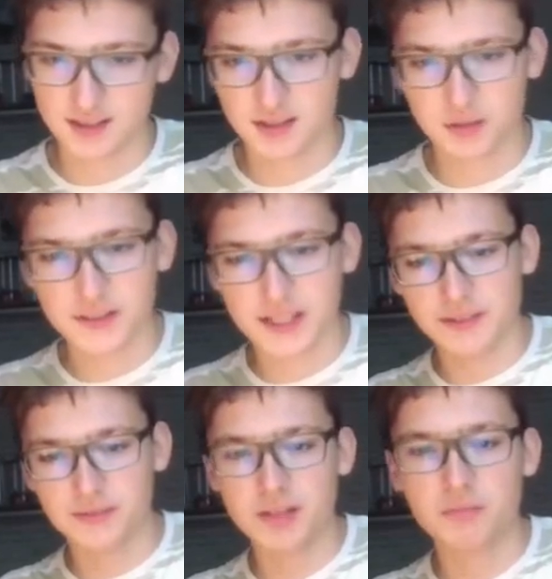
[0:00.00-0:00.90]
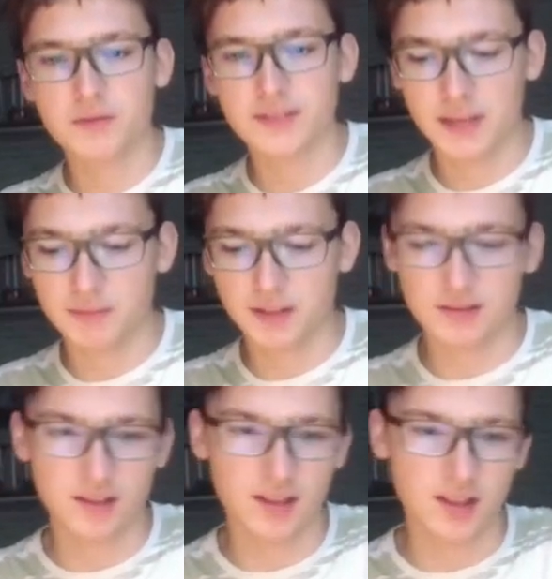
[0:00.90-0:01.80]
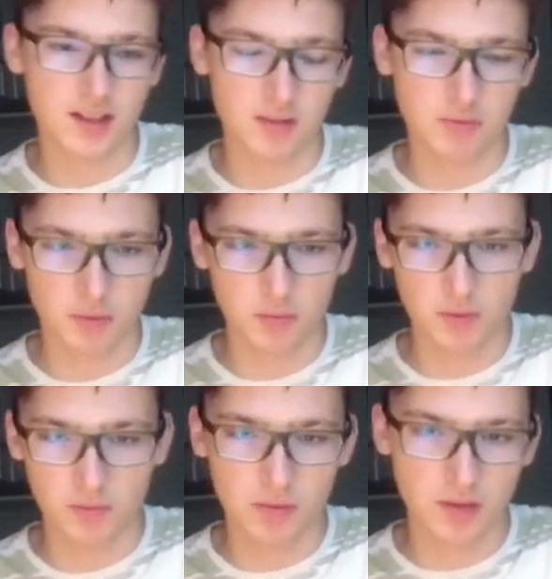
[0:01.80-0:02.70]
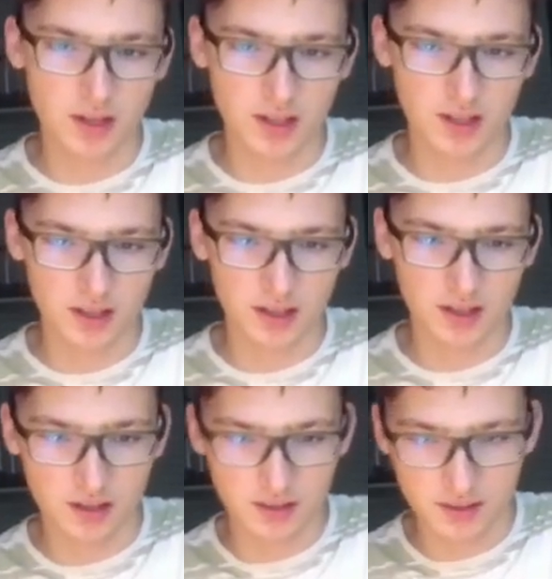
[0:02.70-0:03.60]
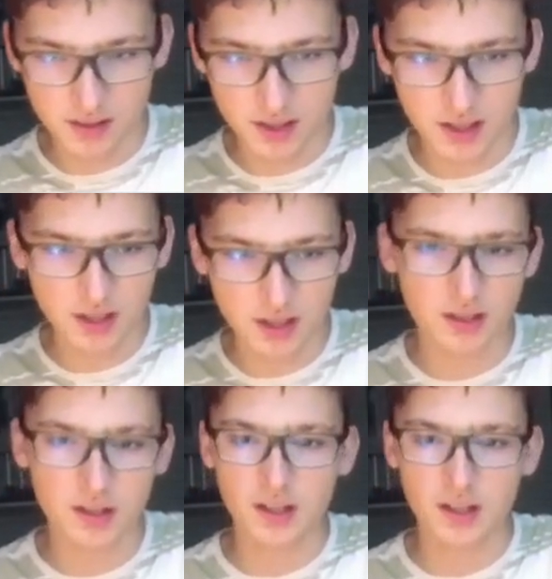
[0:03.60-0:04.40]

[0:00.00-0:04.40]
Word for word: So these are the three moves, I mean, uh, we, we want to consider here.